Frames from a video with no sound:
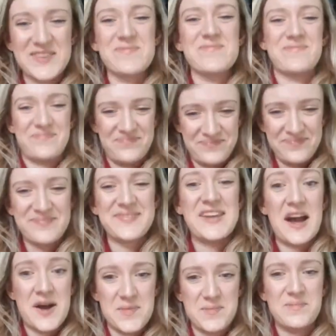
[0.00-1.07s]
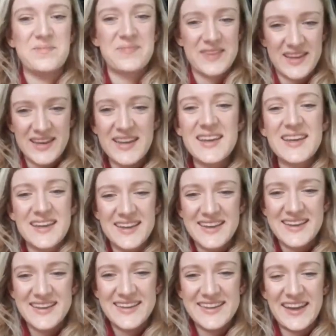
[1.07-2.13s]
Stewed with potatoes
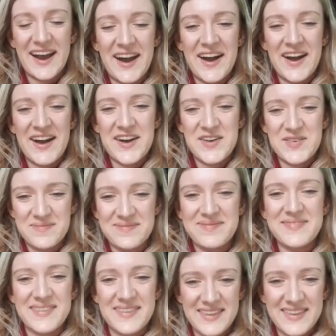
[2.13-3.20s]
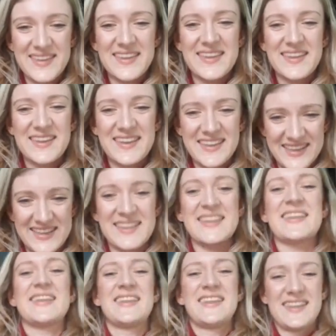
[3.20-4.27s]
or with beans.
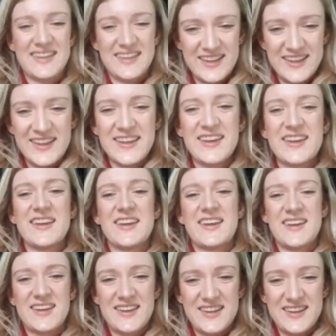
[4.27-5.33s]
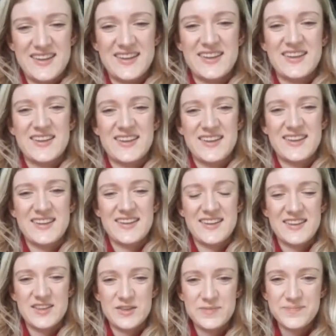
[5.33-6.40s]
Here we have a
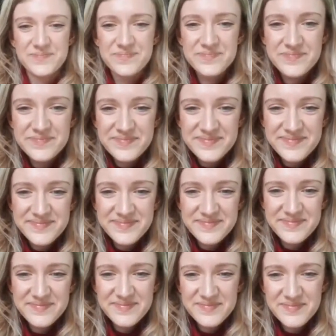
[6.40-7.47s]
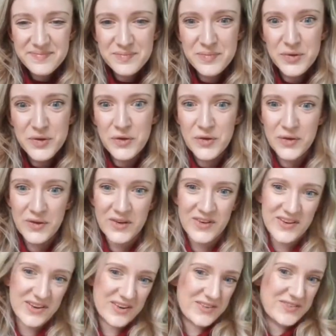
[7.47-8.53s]
very nice
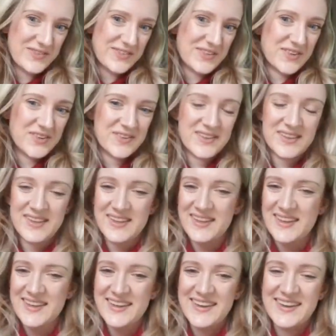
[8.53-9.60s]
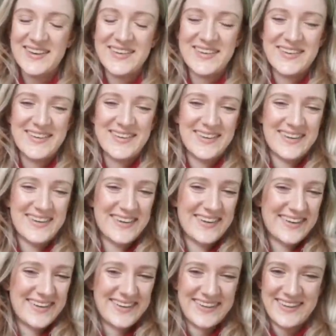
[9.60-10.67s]
deli, which was
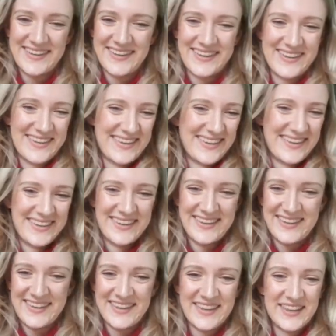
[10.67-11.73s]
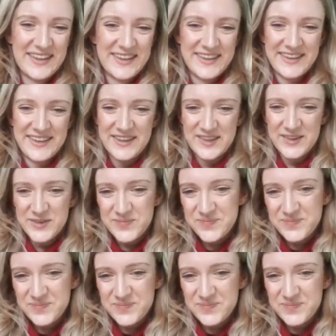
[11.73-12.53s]
an old deli, and then they